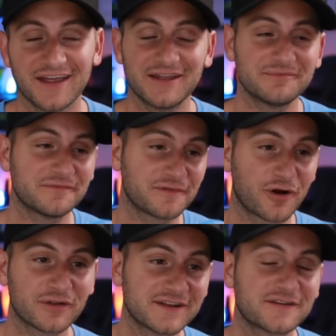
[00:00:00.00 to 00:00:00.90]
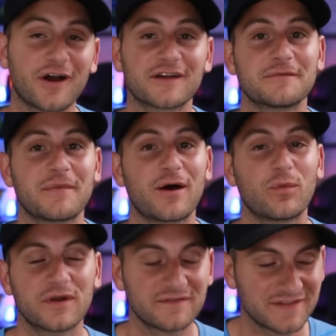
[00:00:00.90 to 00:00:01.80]
and Farley talked about
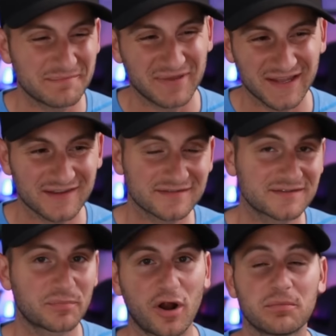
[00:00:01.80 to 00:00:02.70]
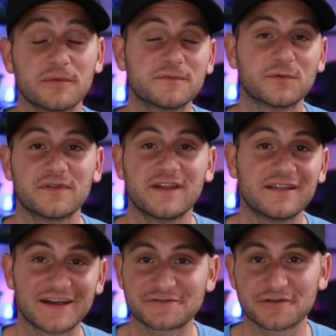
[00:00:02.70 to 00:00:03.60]
one of the biggest problems with
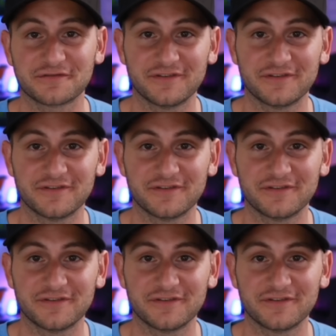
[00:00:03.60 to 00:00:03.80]
electric